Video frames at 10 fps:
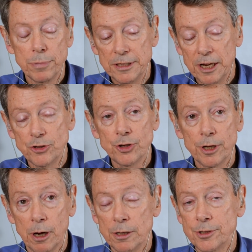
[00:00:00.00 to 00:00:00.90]

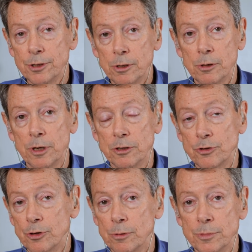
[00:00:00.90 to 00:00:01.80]
potentially also in
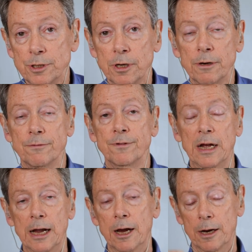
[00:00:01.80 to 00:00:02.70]
terms of
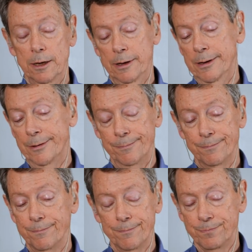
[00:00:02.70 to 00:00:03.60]

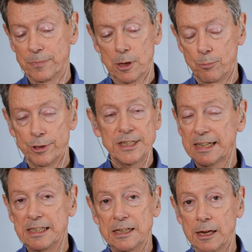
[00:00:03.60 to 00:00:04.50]
um,
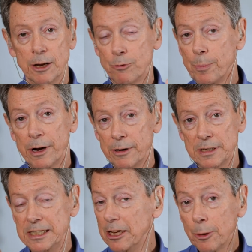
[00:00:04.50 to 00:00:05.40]
protecting and
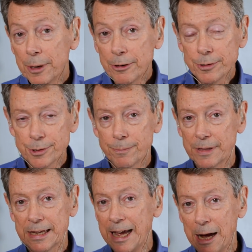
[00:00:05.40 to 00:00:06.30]
repairing telomeres,
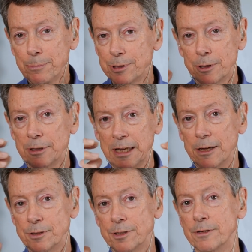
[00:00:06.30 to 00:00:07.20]
the caps on the
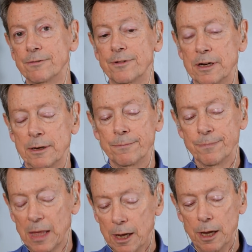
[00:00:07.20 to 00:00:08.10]
ends of um,
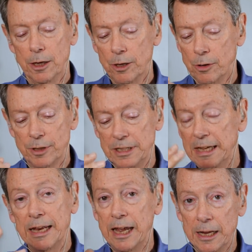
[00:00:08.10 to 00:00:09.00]
you know the
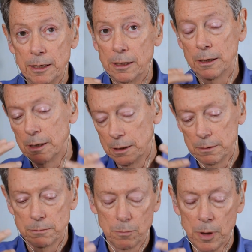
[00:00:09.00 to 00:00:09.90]
DNA
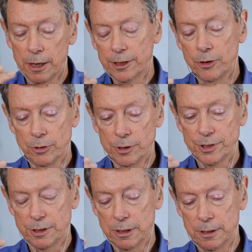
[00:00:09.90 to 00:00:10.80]
uh,
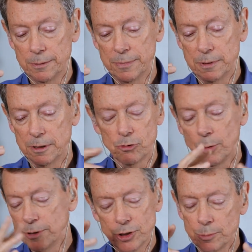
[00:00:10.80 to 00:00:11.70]
molecules, um,
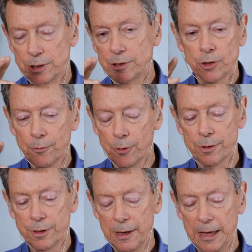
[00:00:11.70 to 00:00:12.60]
chromosomes, and so
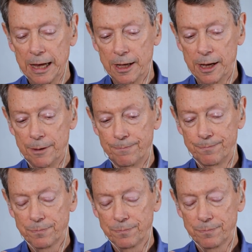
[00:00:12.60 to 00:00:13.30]
forth, uh,